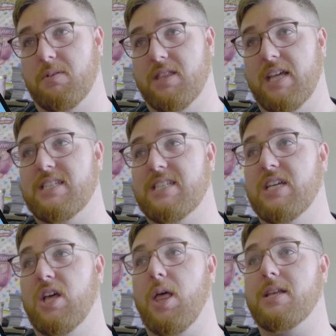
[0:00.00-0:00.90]
but that's
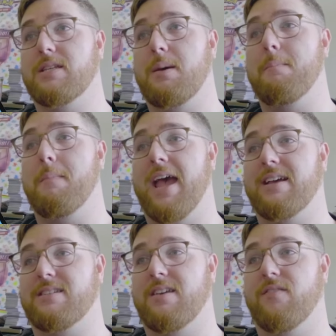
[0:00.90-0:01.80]
still some
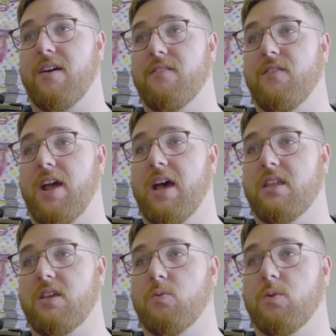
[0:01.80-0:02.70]
massive
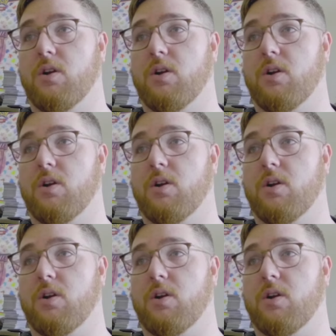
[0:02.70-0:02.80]
value. We're